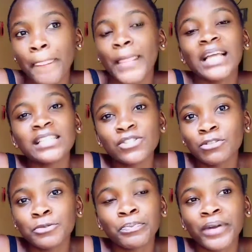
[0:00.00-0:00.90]
I just
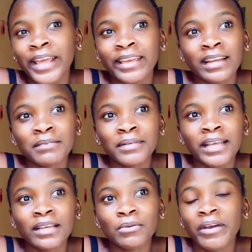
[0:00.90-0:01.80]
stopped praying and I'm
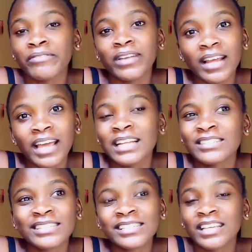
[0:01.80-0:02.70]
like whatever I can't
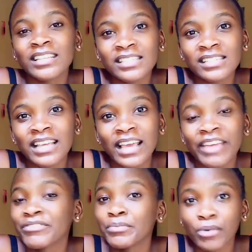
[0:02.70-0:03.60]
change
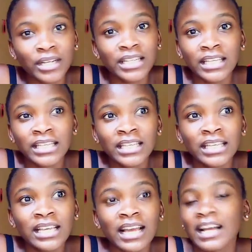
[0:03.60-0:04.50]
everybody
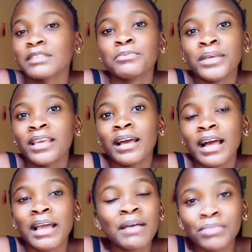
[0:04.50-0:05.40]
I can't be here.
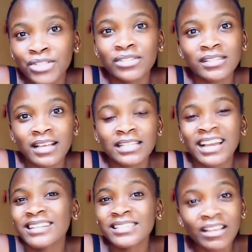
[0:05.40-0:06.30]
I can't be Jesus. I
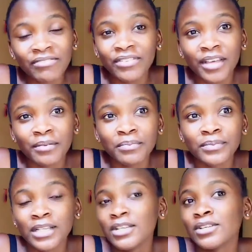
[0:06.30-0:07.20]
can't save them.
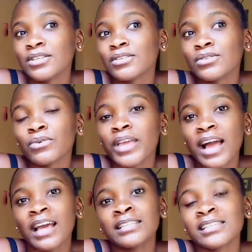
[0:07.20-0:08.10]
So yeah,
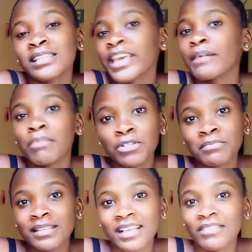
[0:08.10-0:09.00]
I just care about
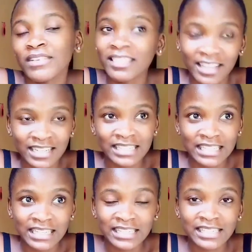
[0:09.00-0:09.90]
myself and that is
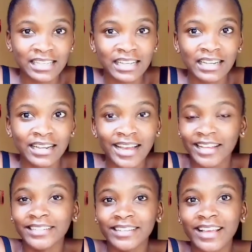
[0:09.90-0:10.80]
it.
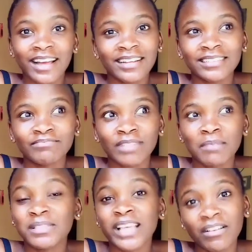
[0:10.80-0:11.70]
And yeah, I'm
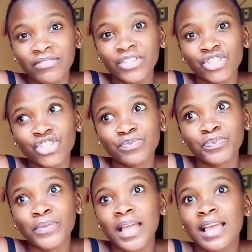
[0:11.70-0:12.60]
selfish.
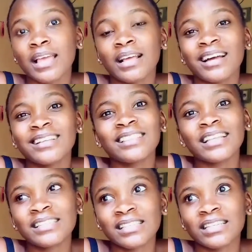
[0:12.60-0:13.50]
And
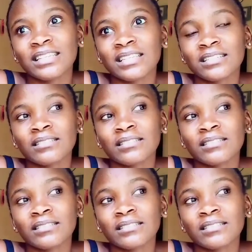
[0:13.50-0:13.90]
that's it.